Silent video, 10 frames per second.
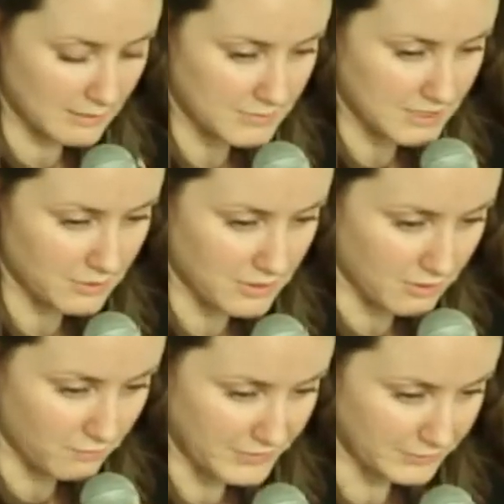deal with in
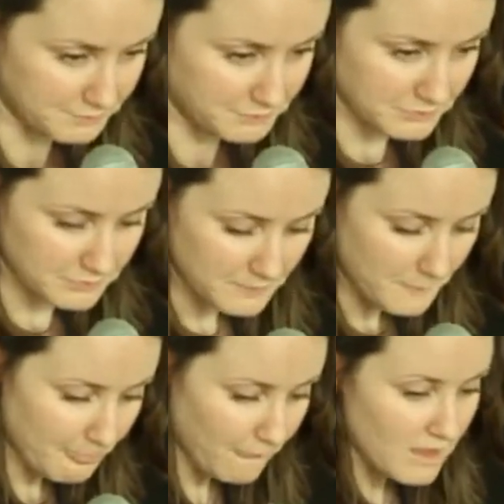the field.
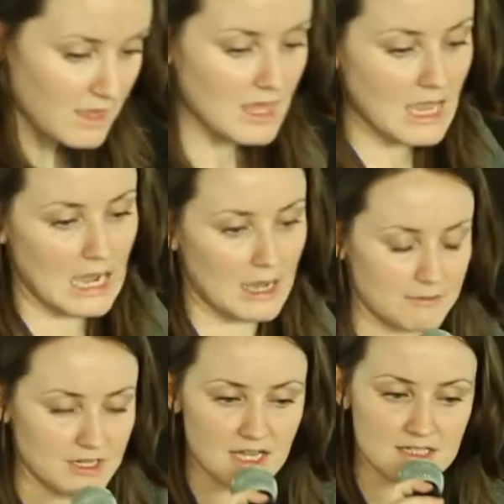
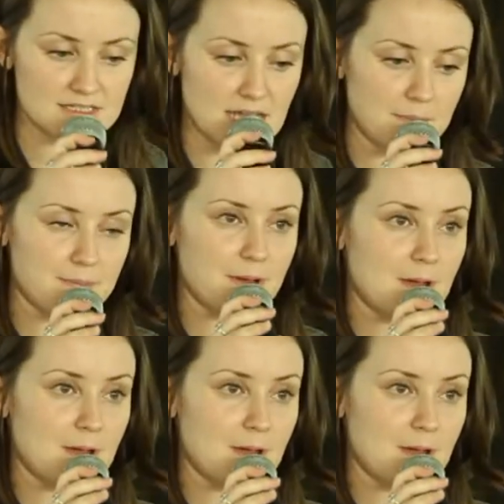The next step